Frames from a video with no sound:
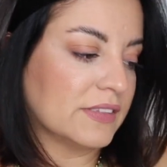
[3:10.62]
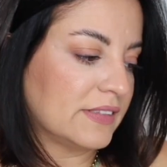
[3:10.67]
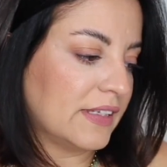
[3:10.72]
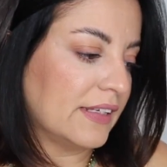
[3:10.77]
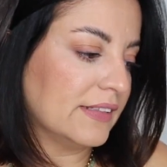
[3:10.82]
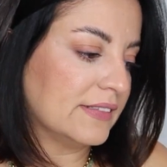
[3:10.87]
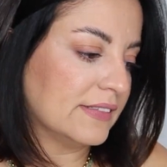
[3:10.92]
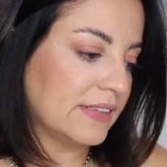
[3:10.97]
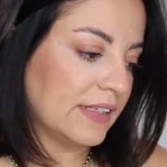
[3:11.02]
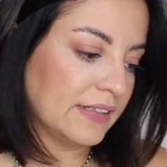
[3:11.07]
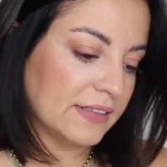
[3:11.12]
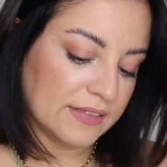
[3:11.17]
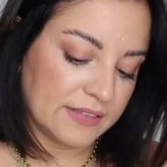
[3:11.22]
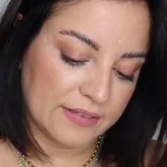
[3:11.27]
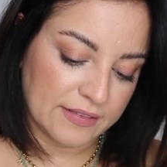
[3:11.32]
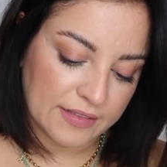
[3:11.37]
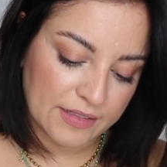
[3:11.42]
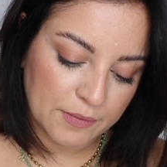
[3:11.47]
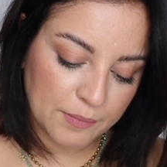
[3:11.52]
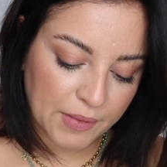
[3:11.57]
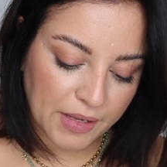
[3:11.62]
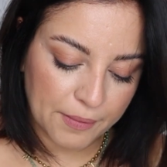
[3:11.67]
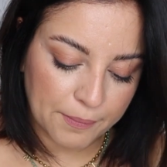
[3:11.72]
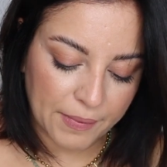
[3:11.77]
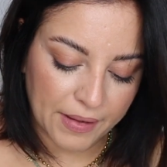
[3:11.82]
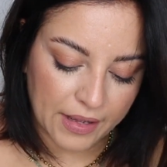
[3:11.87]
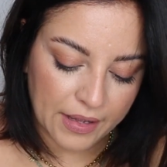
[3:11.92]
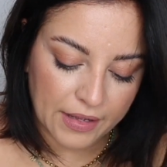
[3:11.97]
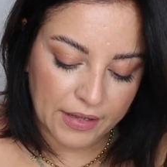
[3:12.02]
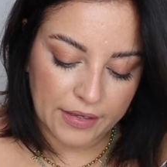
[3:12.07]
size scent in my
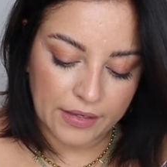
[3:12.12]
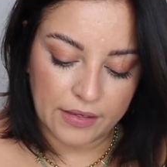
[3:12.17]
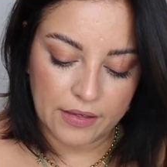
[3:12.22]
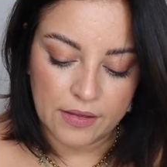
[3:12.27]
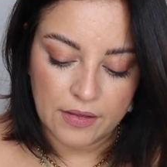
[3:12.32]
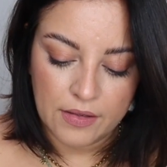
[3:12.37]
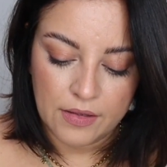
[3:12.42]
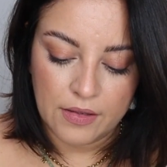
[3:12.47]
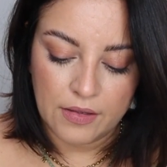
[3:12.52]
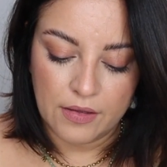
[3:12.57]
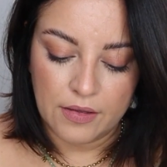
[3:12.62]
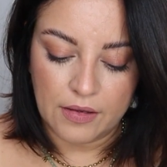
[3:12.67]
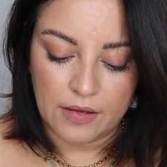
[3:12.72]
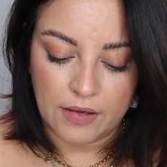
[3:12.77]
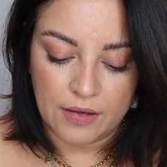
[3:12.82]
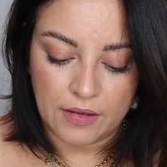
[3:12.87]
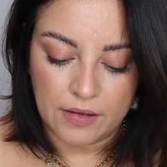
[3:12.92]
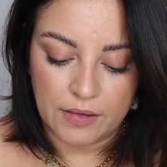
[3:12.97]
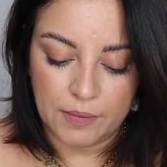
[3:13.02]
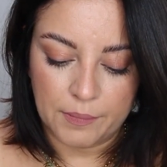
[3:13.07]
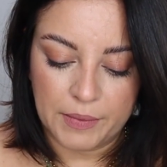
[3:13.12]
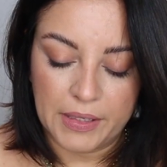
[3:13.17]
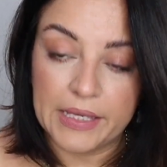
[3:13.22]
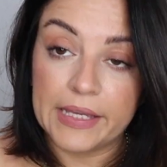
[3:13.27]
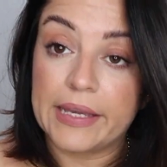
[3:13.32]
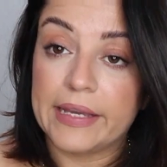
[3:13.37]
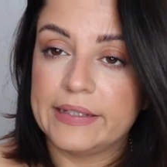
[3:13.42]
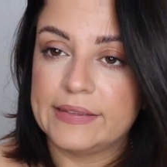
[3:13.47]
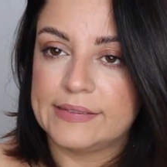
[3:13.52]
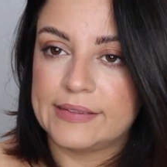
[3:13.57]
bag in
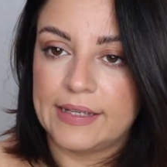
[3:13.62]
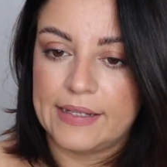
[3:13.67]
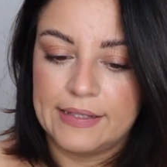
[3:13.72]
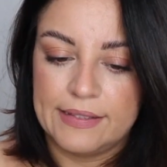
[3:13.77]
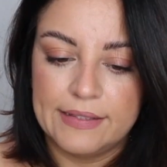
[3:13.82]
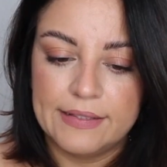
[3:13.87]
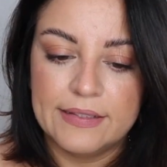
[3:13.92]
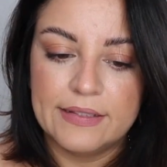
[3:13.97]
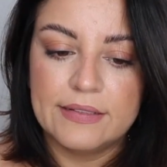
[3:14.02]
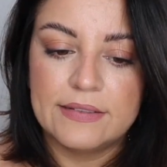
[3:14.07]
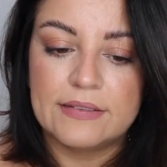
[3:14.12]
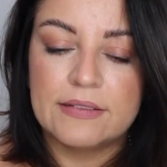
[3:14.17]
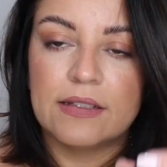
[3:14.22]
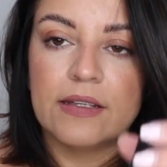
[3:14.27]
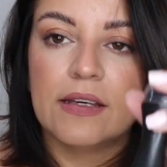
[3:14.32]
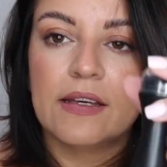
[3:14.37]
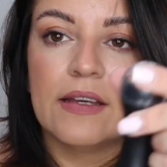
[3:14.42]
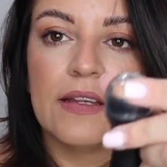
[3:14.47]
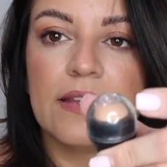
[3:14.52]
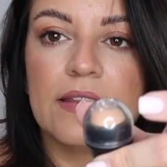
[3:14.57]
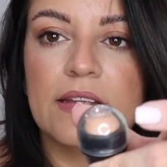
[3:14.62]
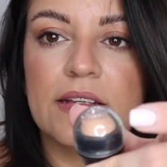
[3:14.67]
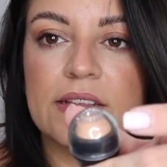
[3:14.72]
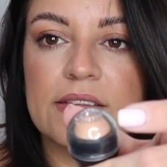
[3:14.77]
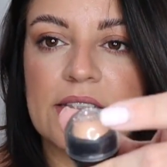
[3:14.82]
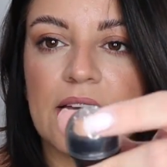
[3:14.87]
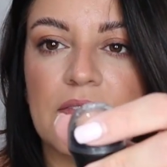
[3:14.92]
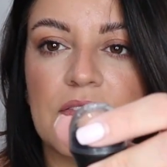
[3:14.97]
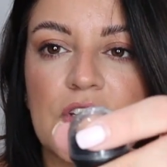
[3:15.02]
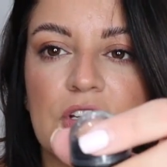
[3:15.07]
case I need it.
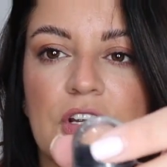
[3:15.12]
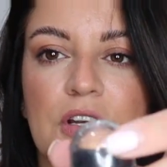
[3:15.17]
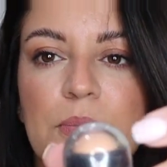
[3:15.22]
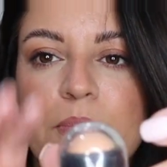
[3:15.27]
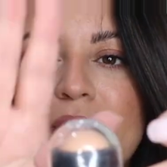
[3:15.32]
This I've shared